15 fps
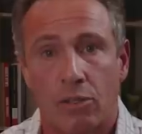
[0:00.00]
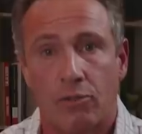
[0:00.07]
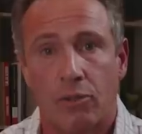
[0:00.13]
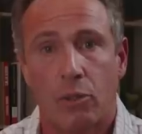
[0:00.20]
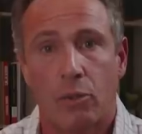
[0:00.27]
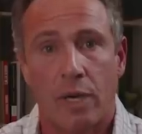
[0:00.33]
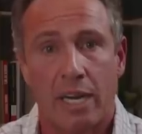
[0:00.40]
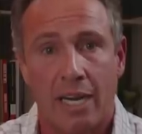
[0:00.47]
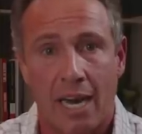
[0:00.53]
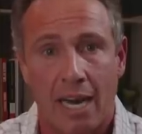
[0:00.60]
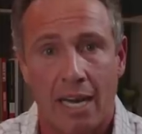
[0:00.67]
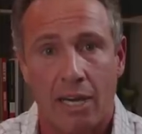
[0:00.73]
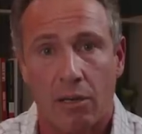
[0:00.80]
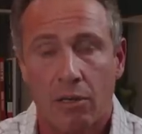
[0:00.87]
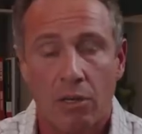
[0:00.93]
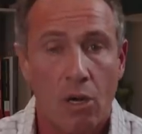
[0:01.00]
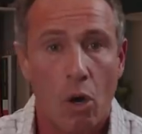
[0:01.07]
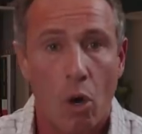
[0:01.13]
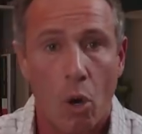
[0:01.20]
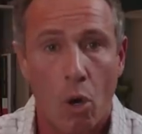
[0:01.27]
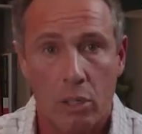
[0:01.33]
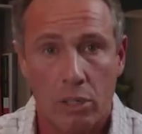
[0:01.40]
interview, and hire
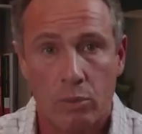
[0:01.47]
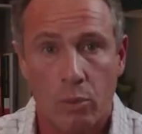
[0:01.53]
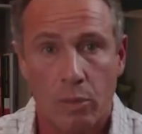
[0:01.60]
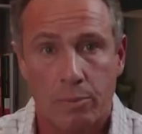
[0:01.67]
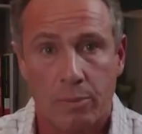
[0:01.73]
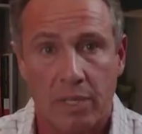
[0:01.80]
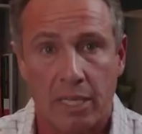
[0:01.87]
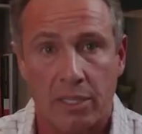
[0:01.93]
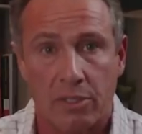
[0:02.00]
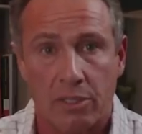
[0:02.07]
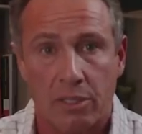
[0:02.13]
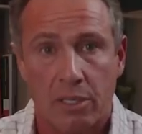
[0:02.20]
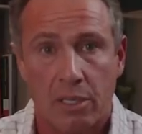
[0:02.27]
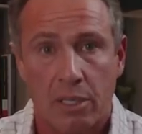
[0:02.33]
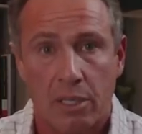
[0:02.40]
all in one place.